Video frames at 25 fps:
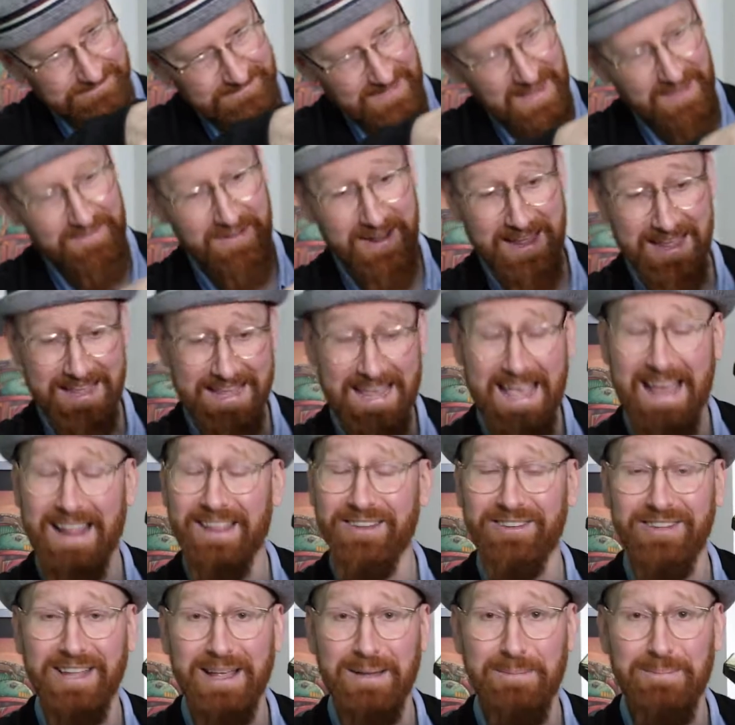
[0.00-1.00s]
if I can get
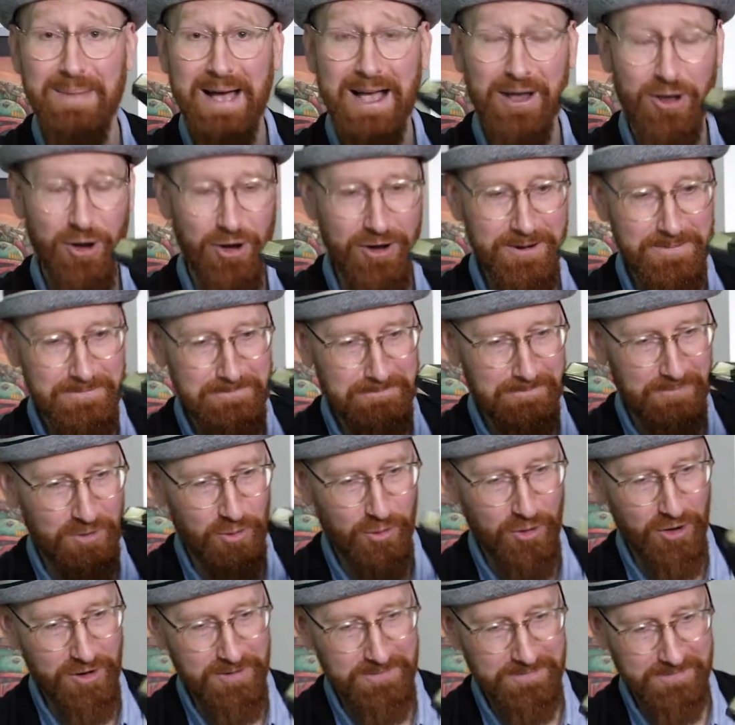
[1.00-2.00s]
this thing back on,
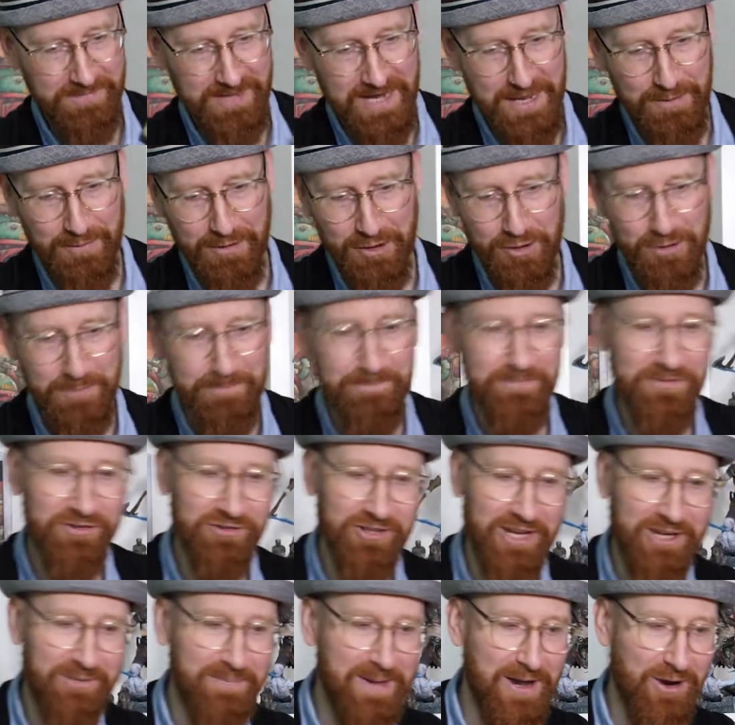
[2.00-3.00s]
hold on, there we go,
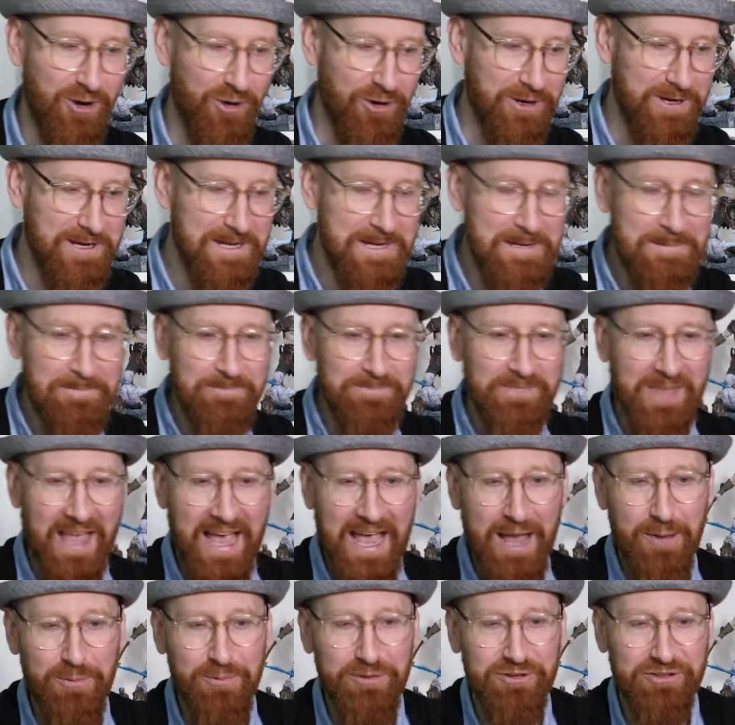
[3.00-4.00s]
slides back on.
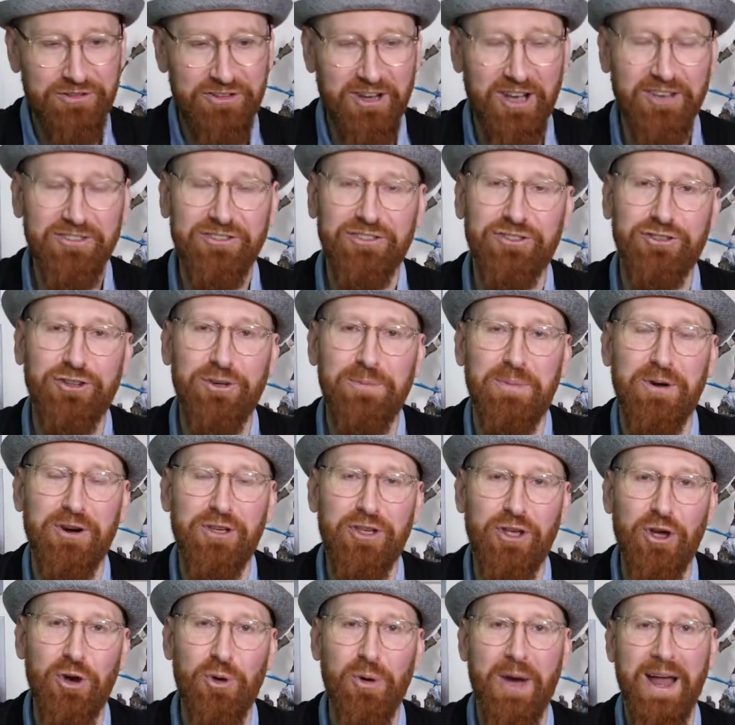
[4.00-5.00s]
It was just super
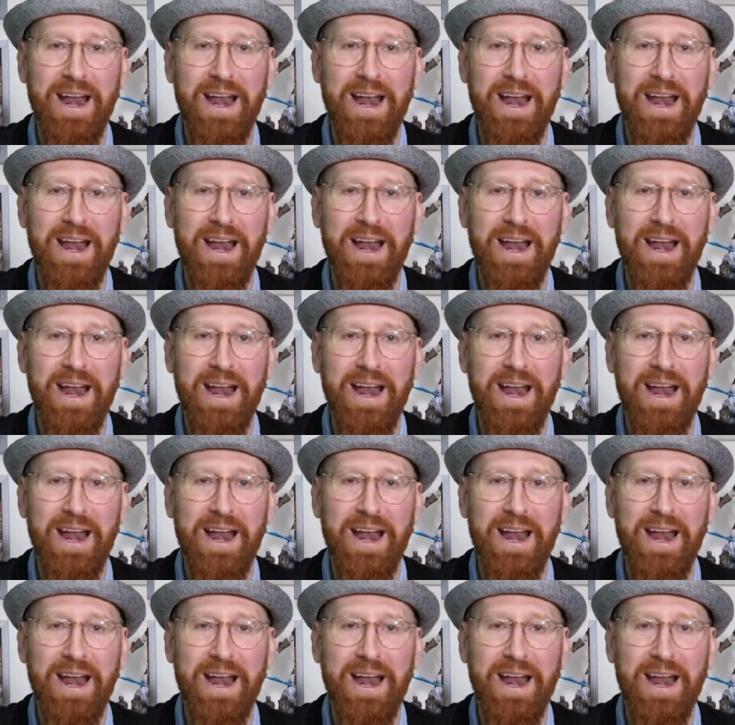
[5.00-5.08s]
cool, and